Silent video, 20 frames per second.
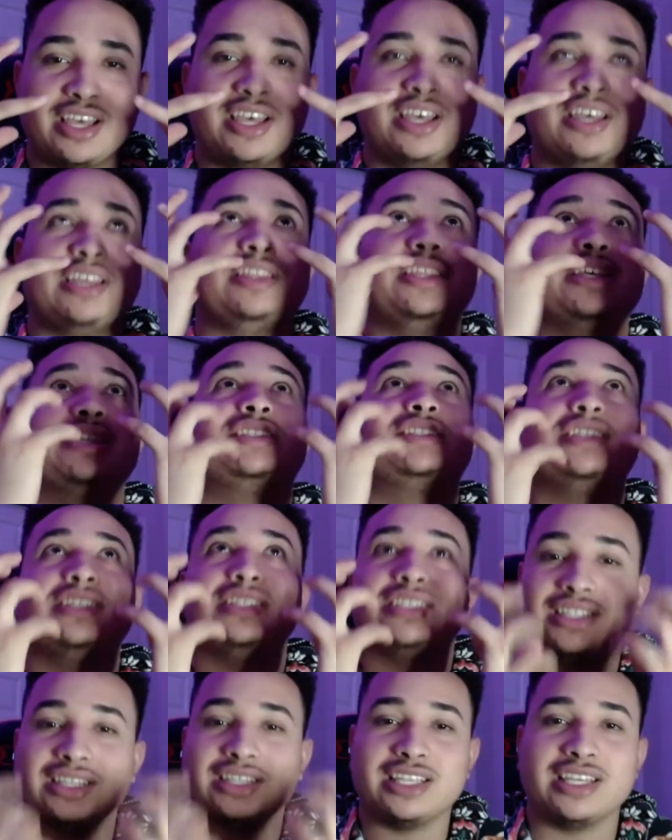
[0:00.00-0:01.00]
this
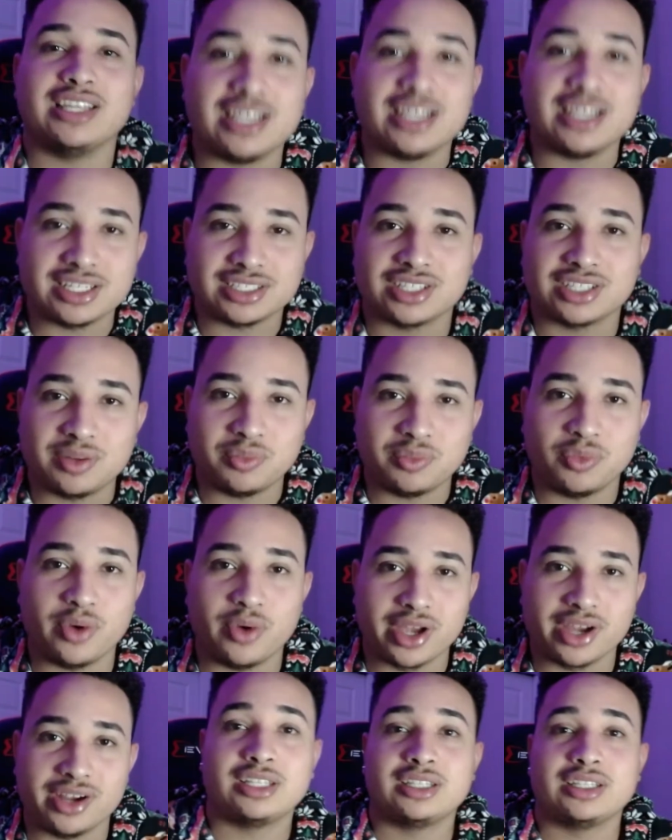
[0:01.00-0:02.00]
is leading
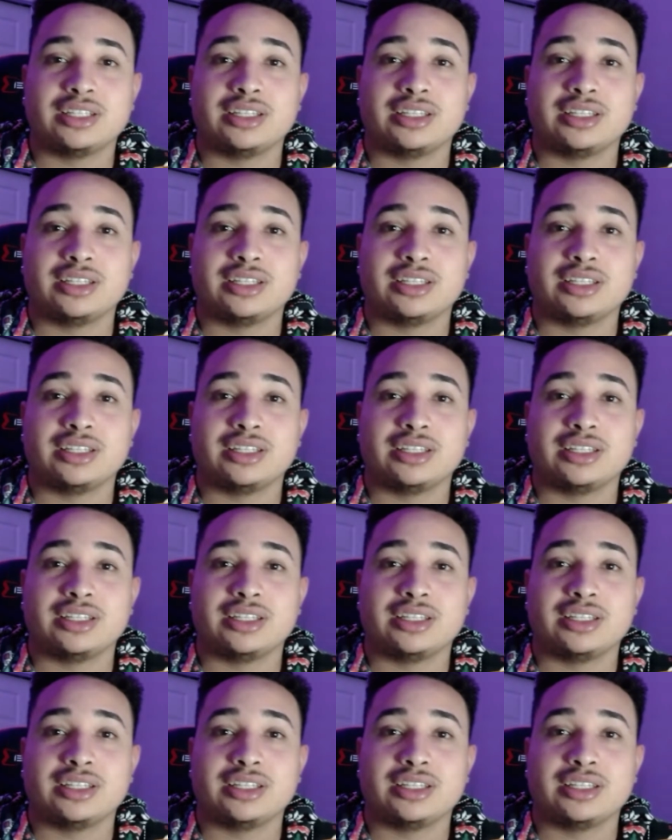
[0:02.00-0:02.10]
somewhere.